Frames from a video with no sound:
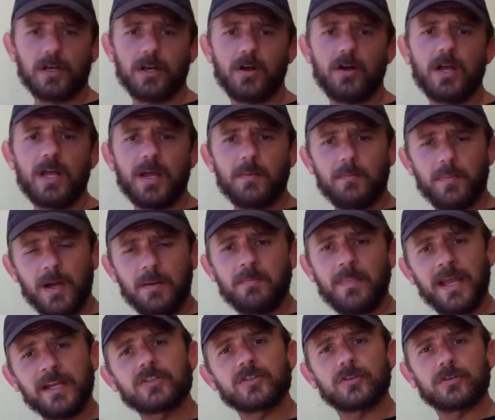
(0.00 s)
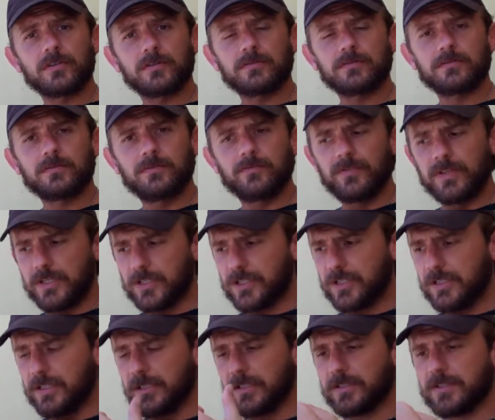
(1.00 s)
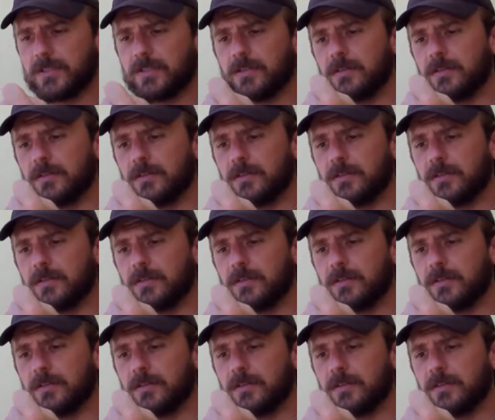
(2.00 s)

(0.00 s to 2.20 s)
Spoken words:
So my major vision is